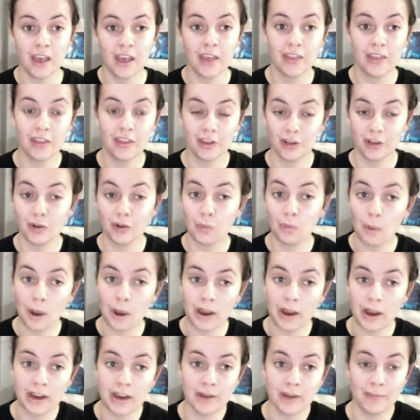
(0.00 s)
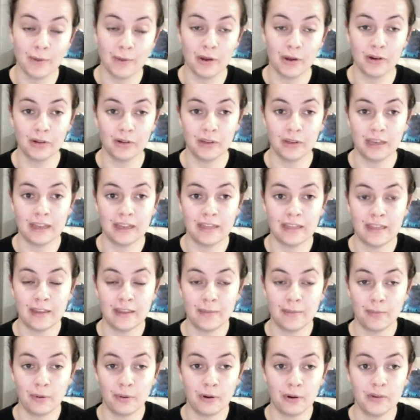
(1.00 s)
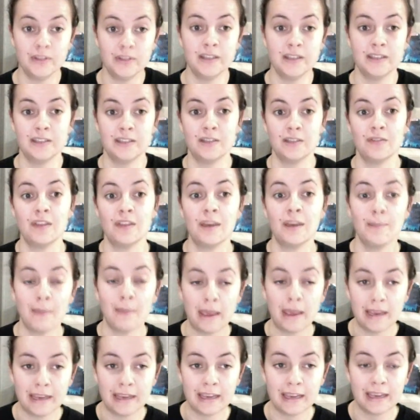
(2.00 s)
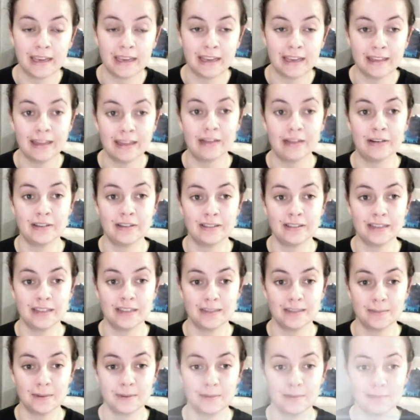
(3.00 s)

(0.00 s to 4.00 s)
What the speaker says: the inquiry model in the process of their making in their assessment.